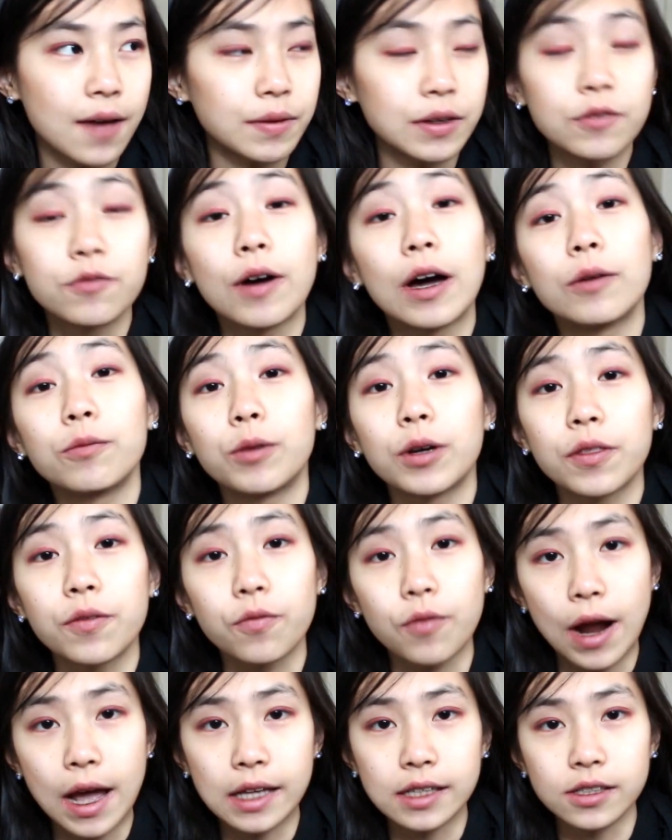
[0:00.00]
fun with
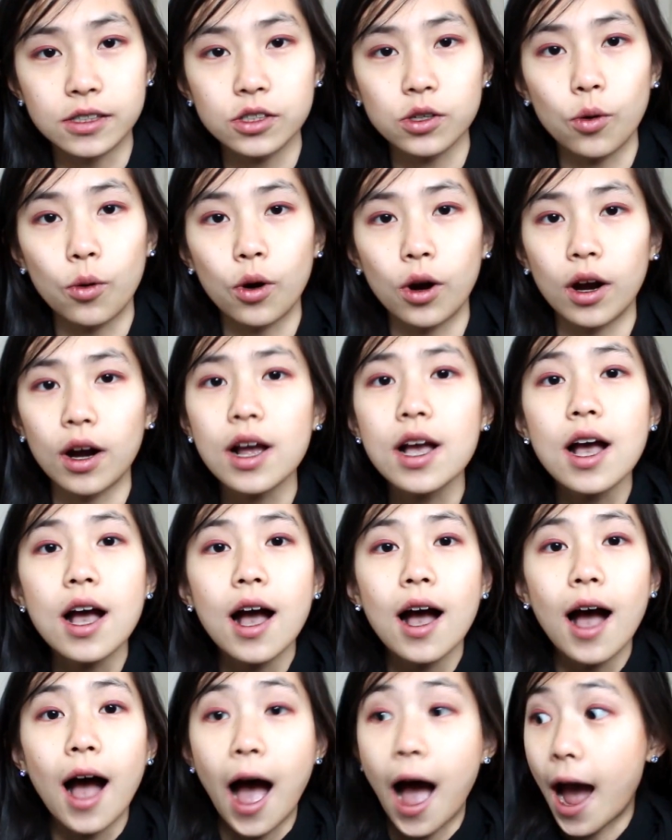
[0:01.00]
friends, or
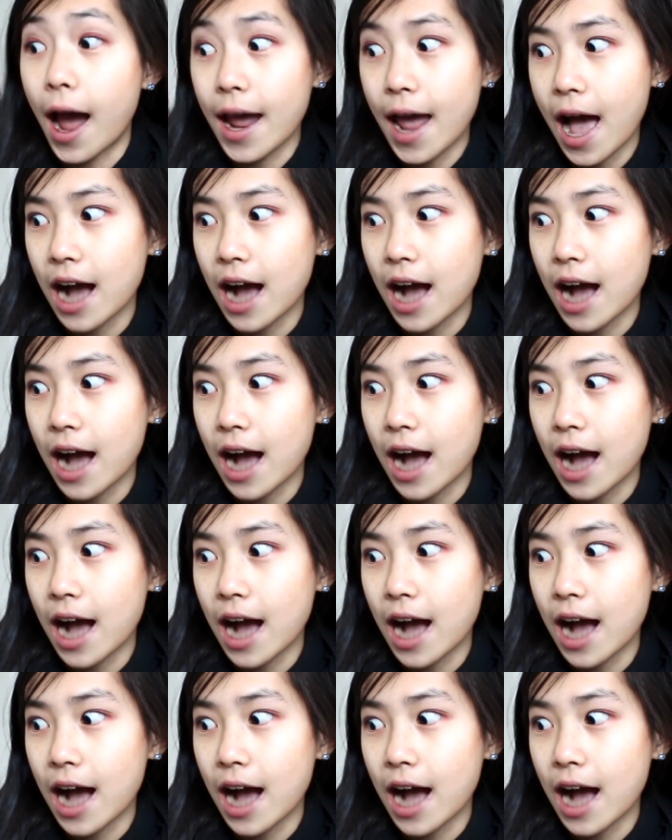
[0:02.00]
I